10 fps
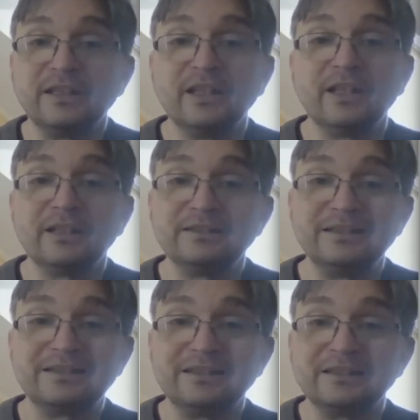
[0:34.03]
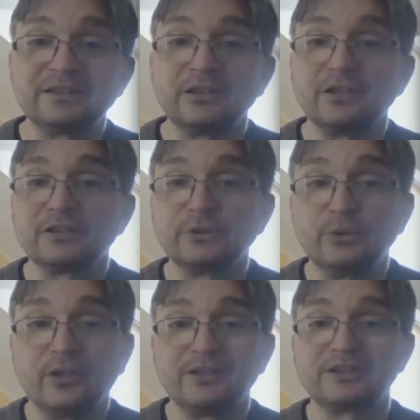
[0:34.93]
and this is a
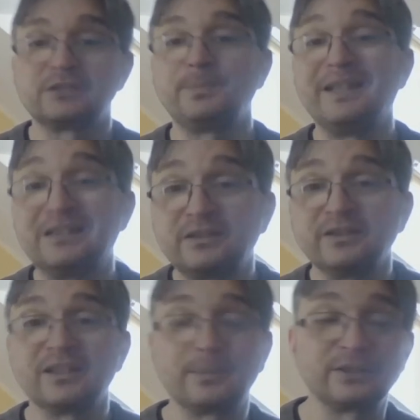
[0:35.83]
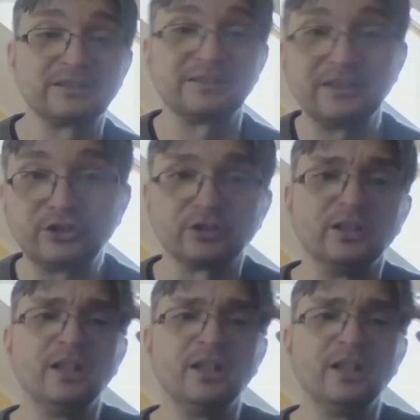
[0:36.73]
so-called space field representation.